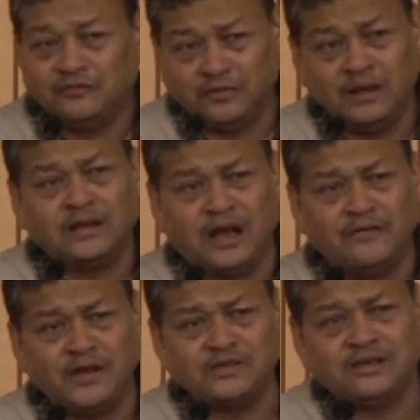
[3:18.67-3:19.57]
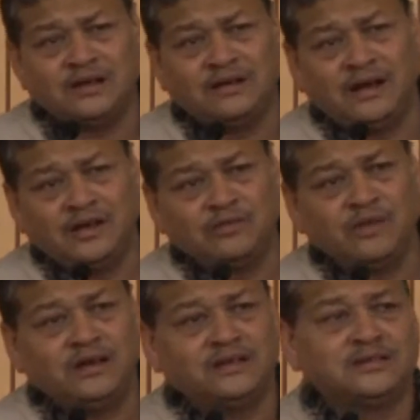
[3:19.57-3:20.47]
One confession that I would like to
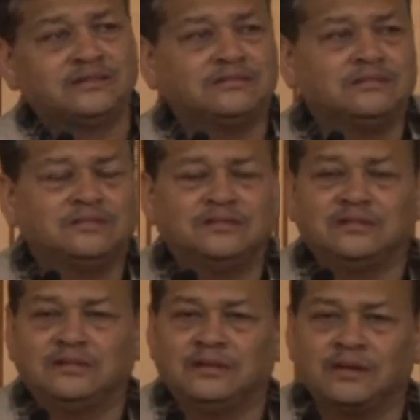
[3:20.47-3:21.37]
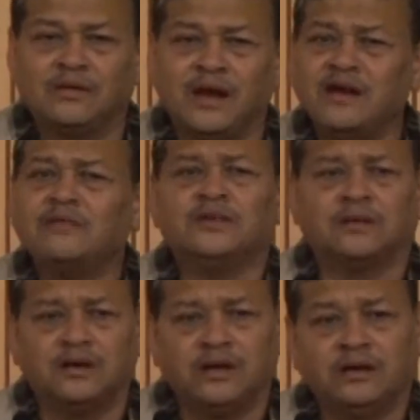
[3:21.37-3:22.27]
make is in around end of the
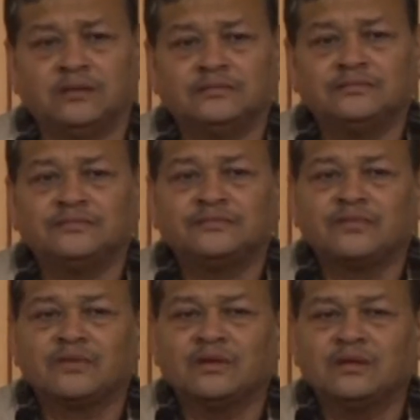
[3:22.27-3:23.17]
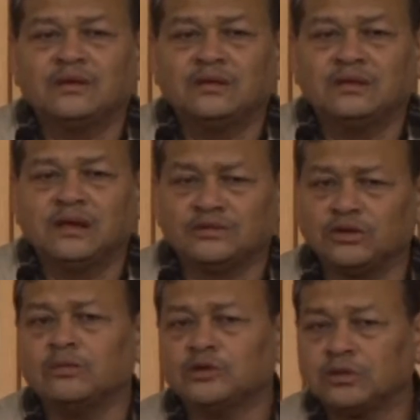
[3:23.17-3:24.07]
third year, I was
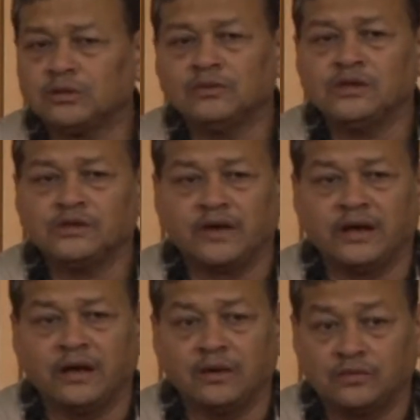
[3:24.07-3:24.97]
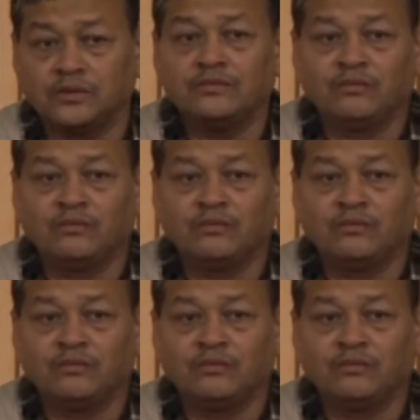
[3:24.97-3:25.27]
almost on the verge of getting out.